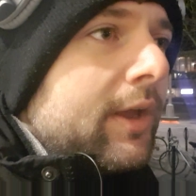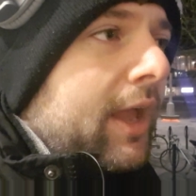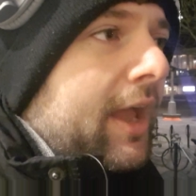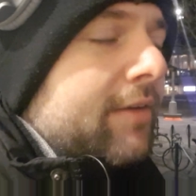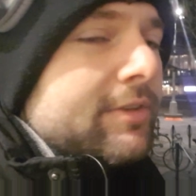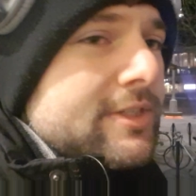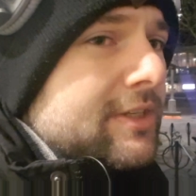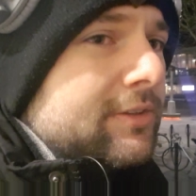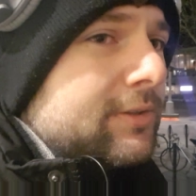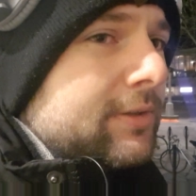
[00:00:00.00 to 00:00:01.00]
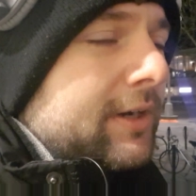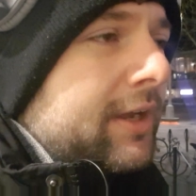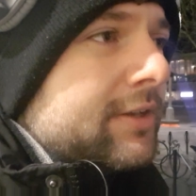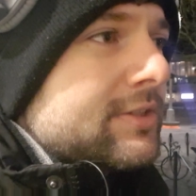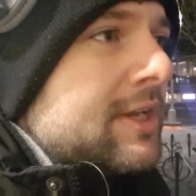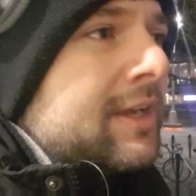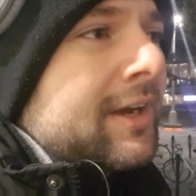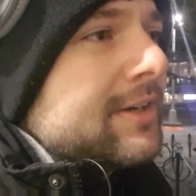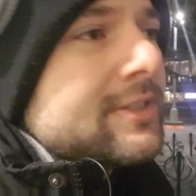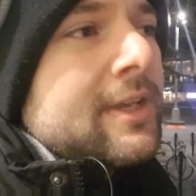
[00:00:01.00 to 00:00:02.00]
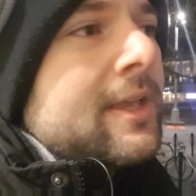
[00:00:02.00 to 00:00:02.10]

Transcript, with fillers: have this into their heads, guys